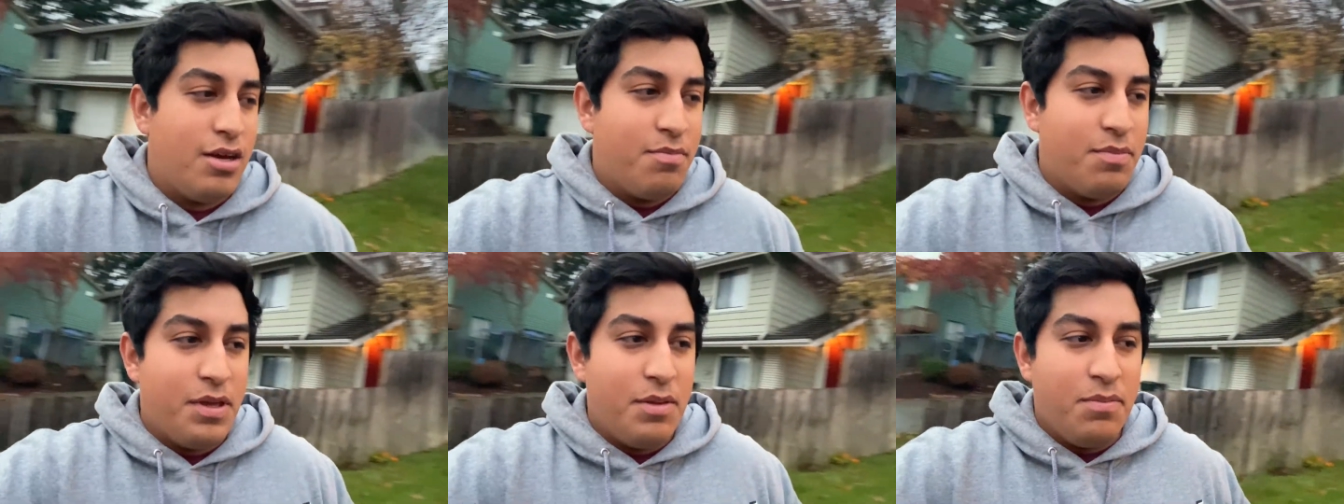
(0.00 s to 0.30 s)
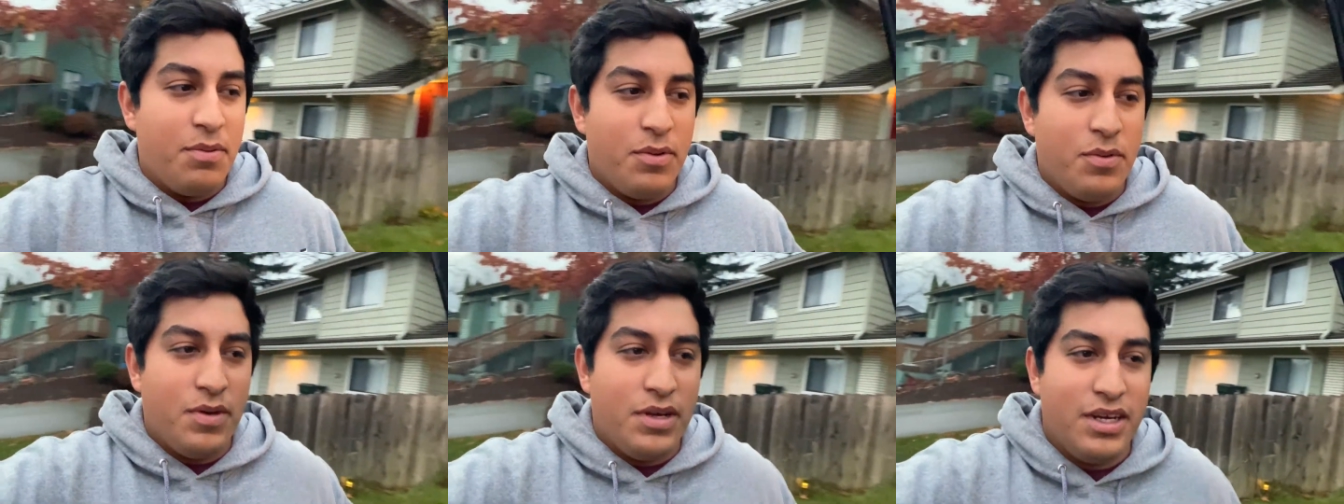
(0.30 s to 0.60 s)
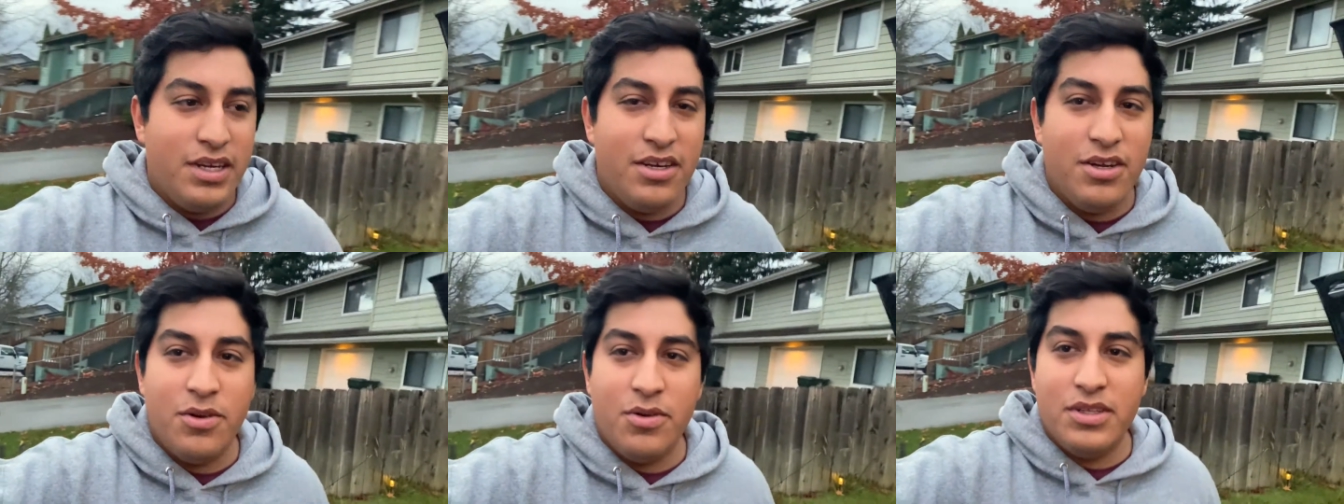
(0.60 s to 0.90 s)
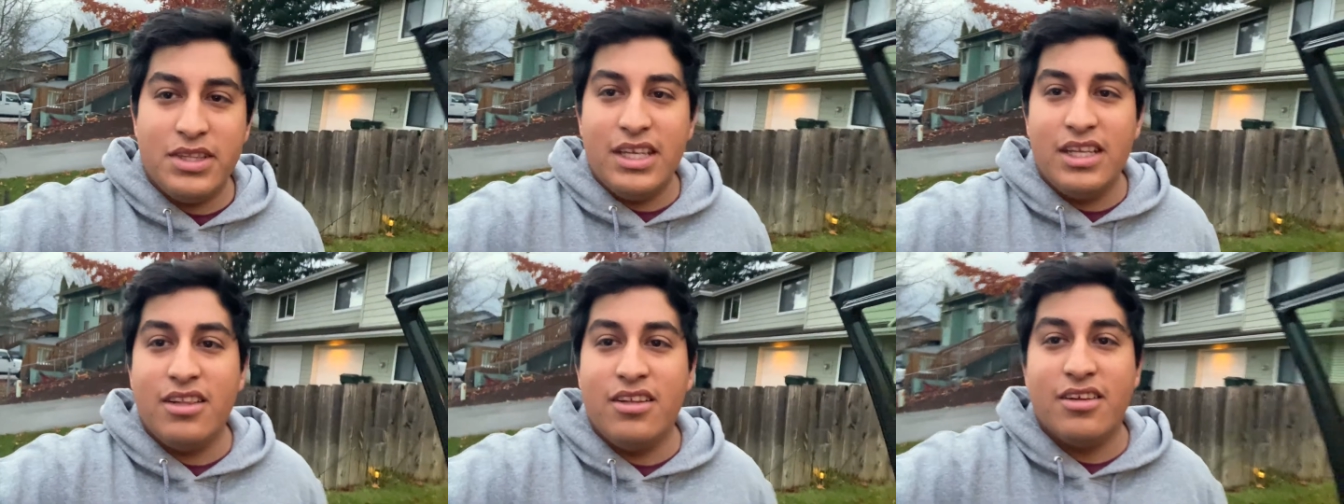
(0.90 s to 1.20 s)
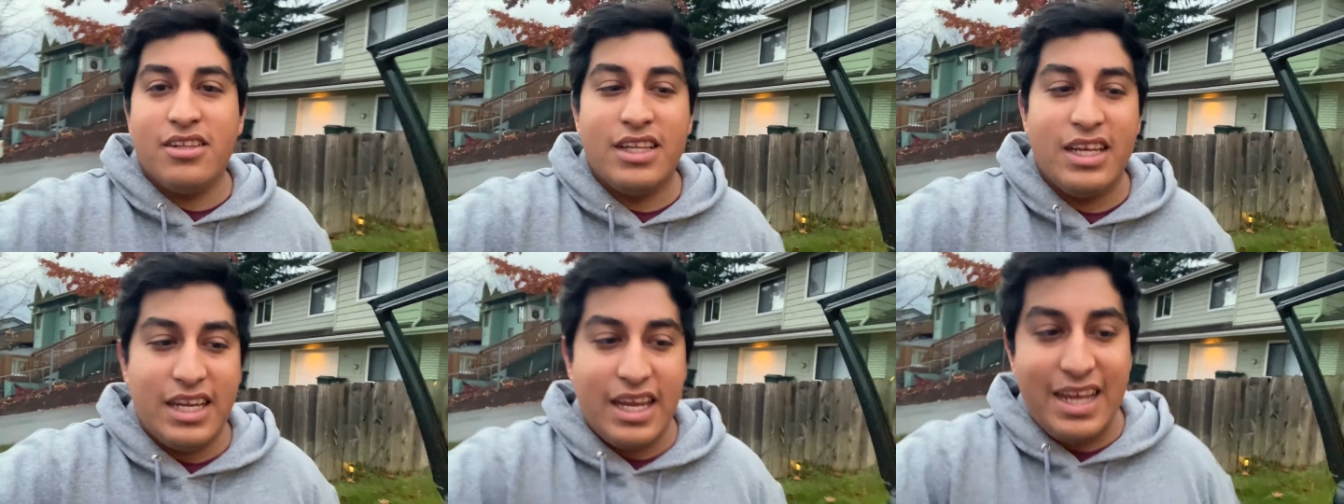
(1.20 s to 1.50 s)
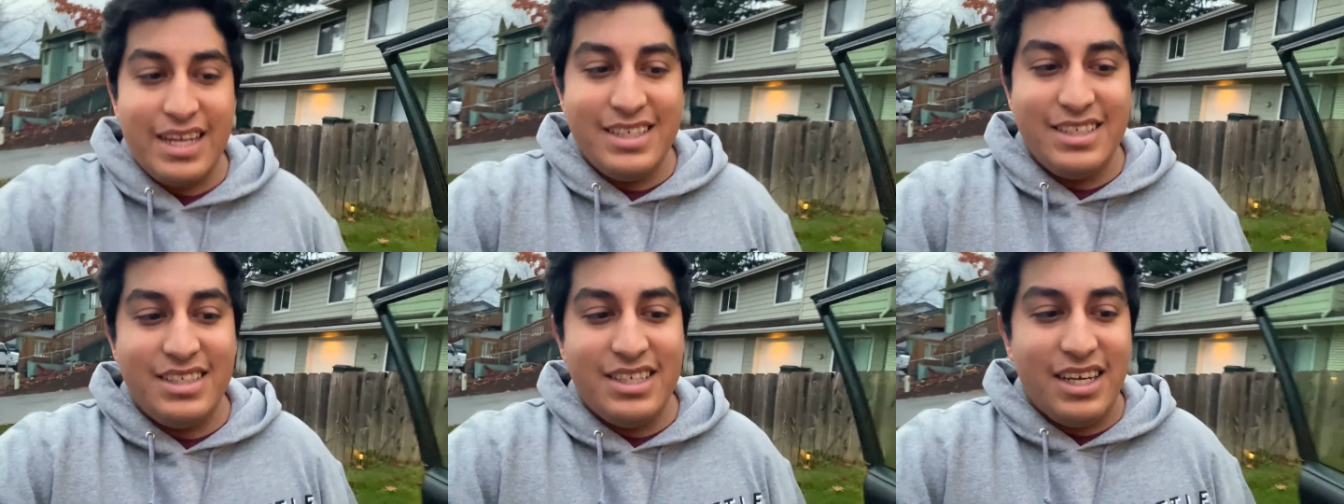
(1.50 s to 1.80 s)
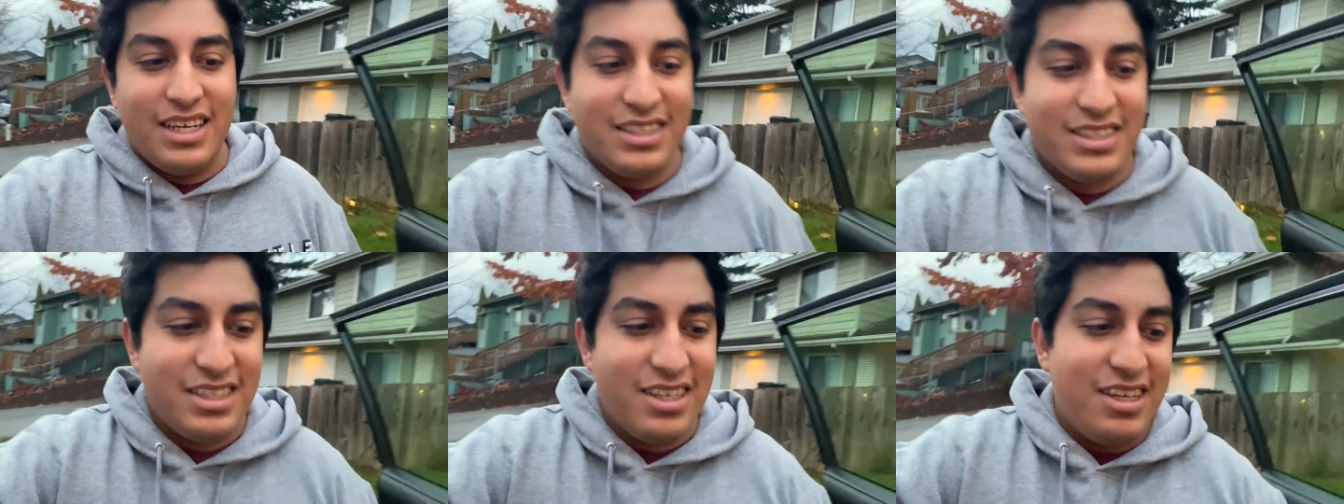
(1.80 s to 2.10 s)
of people want to know what they look like at
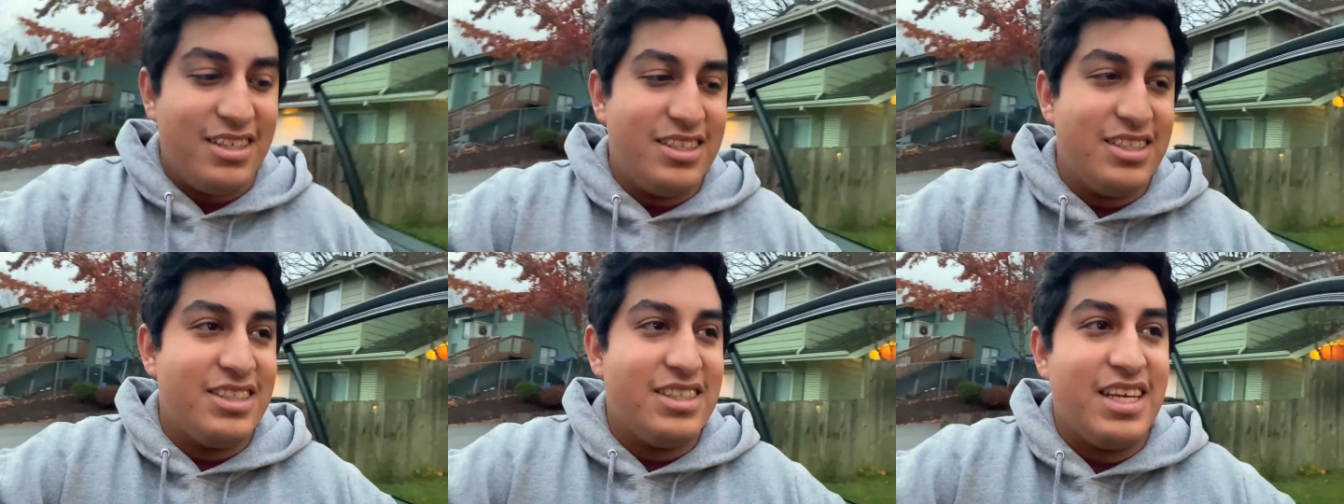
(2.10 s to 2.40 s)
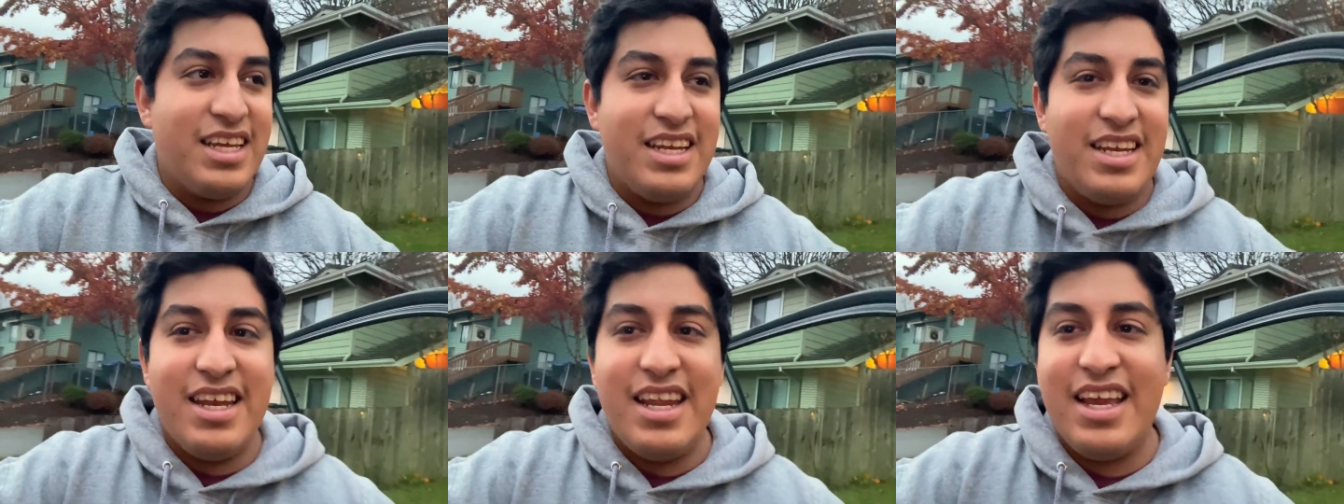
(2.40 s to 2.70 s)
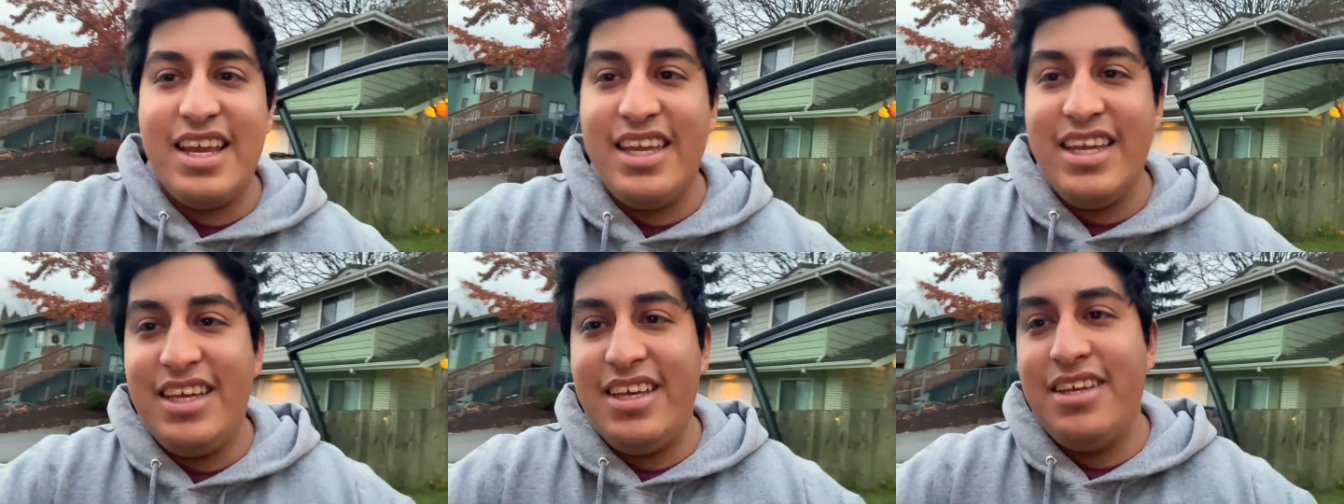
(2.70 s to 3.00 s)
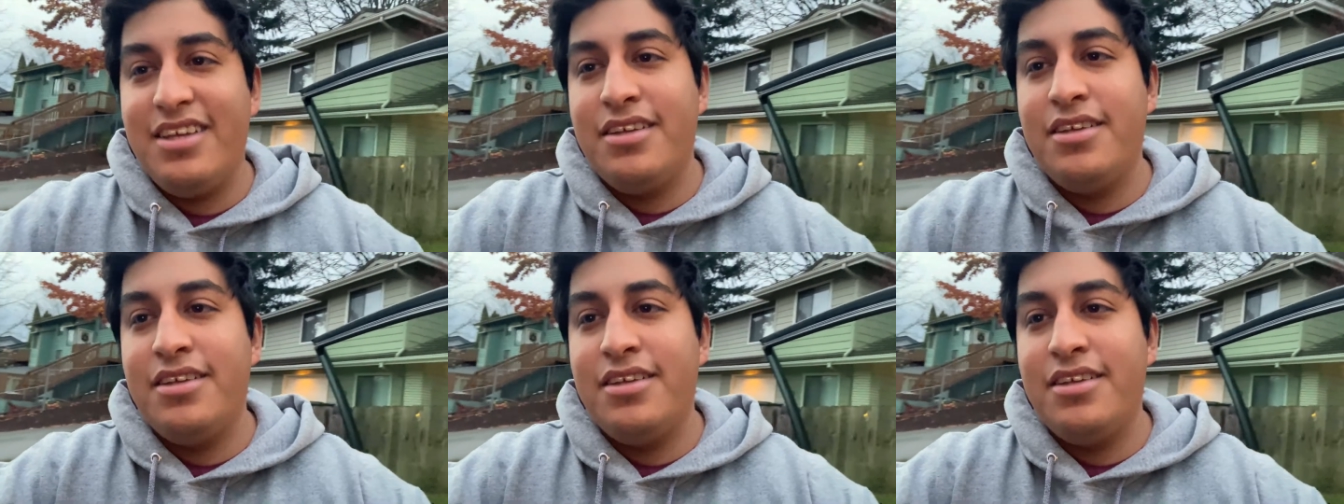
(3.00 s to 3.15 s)
dusk, not just at night.